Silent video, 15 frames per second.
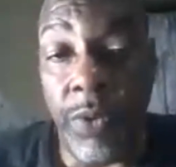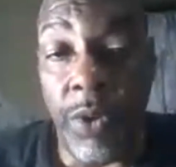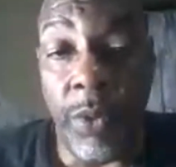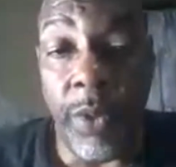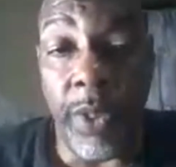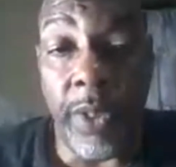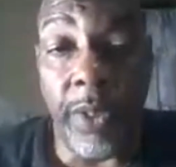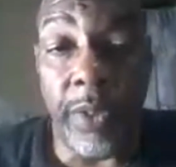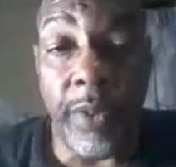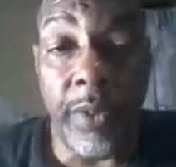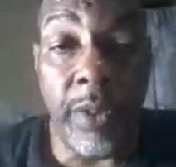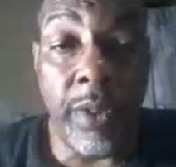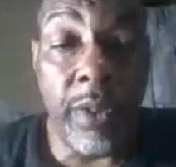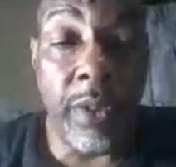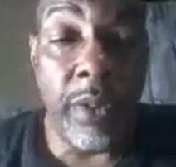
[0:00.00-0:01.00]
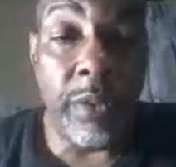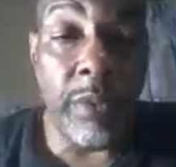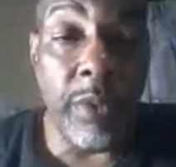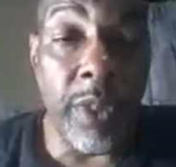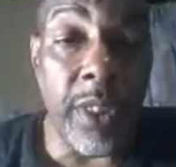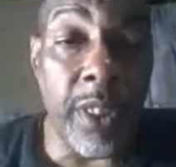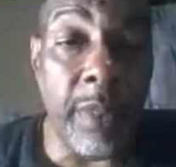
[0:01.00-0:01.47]
moving
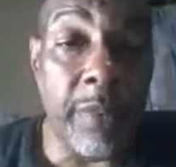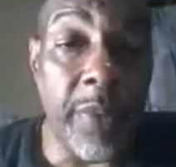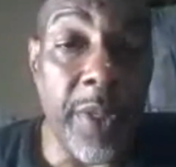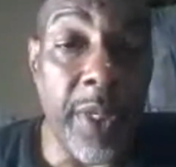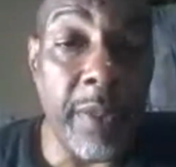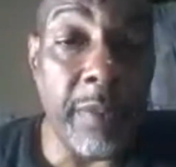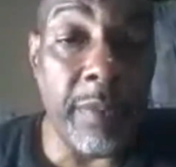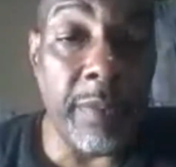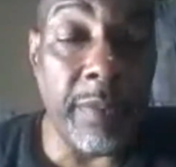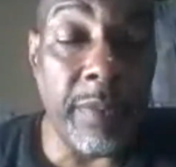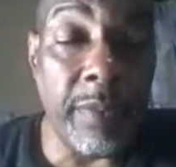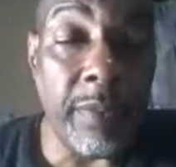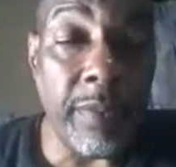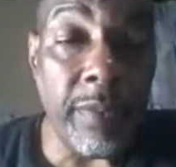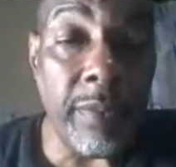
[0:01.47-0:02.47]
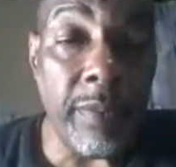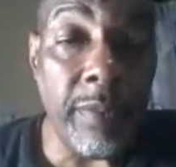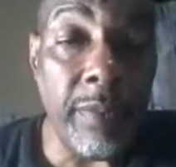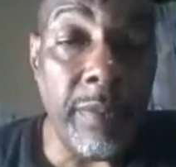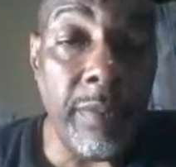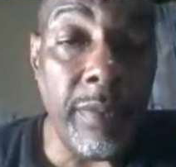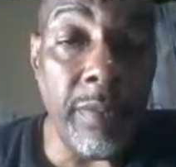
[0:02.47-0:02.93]
forward with something.